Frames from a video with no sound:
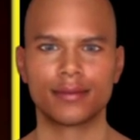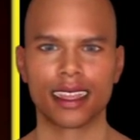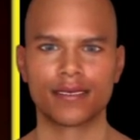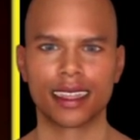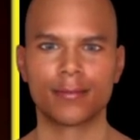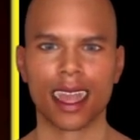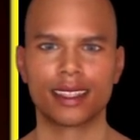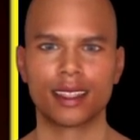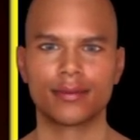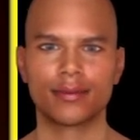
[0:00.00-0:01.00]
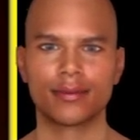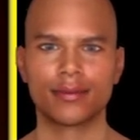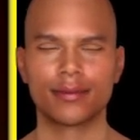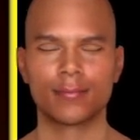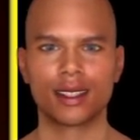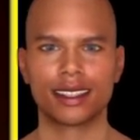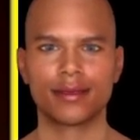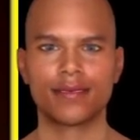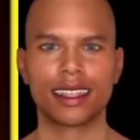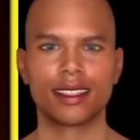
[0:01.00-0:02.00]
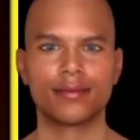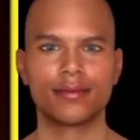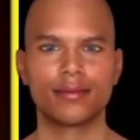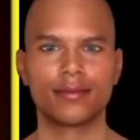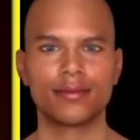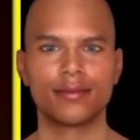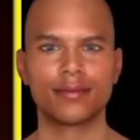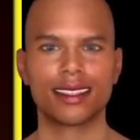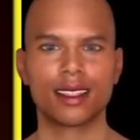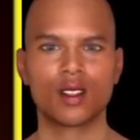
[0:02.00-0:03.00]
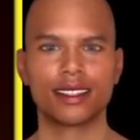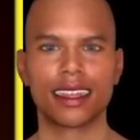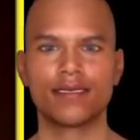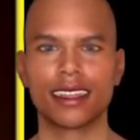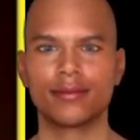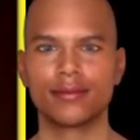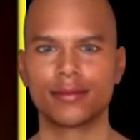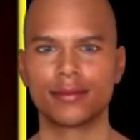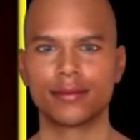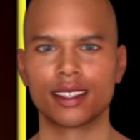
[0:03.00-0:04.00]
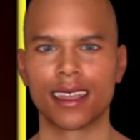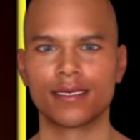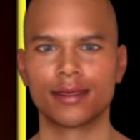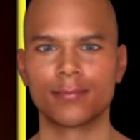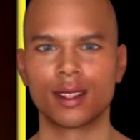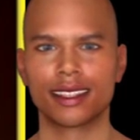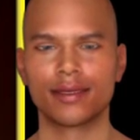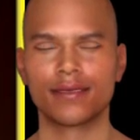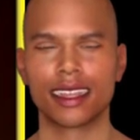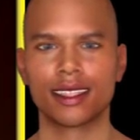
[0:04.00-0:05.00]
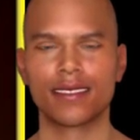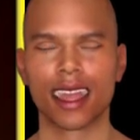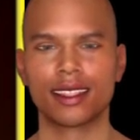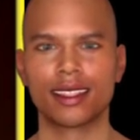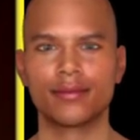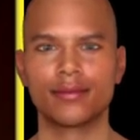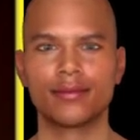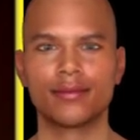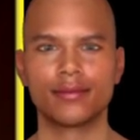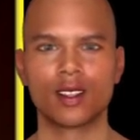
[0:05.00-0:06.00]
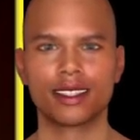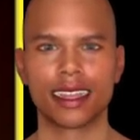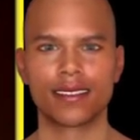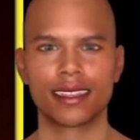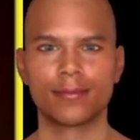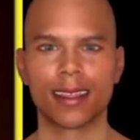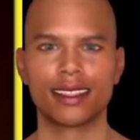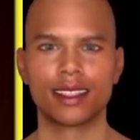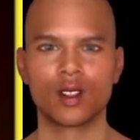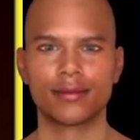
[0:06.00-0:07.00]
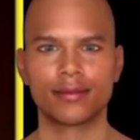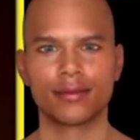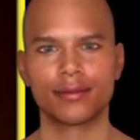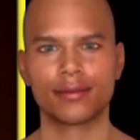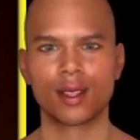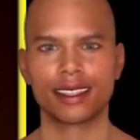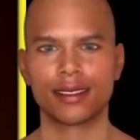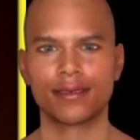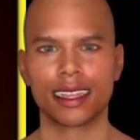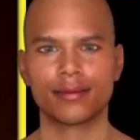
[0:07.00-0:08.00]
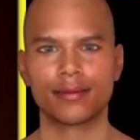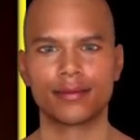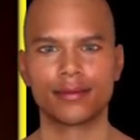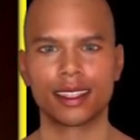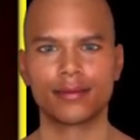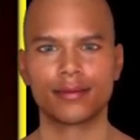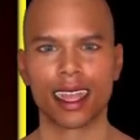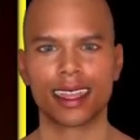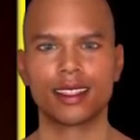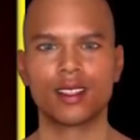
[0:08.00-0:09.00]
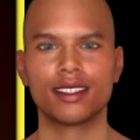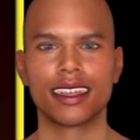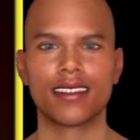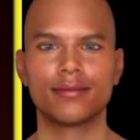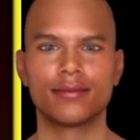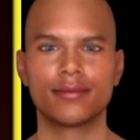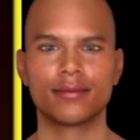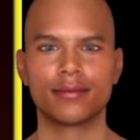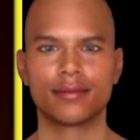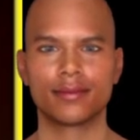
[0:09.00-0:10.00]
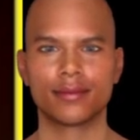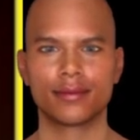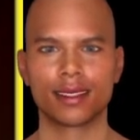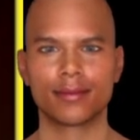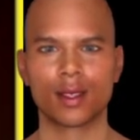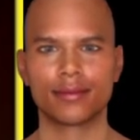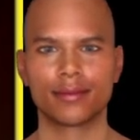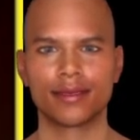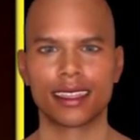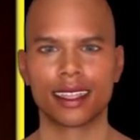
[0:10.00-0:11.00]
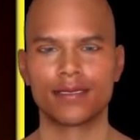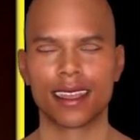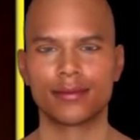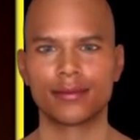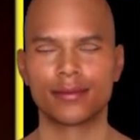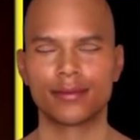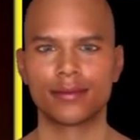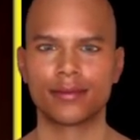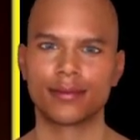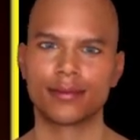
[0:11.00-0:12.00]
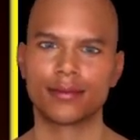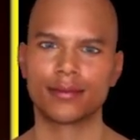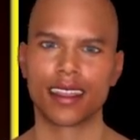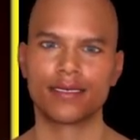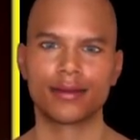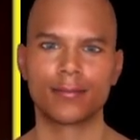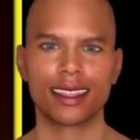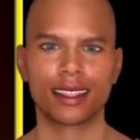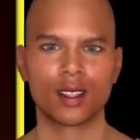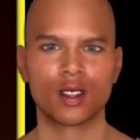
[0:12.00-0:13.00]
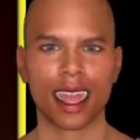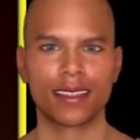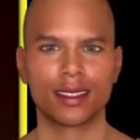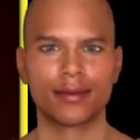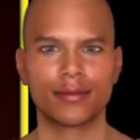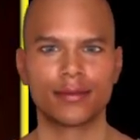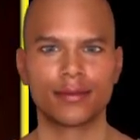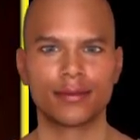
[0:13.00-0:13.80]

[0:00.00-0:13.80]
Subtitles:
The verse before, verse number 6, still there today, says there are three that bear witness, it doesn't say in heaven, the Father, the Spirit and the blood. And these three agree. They don't say that they are one.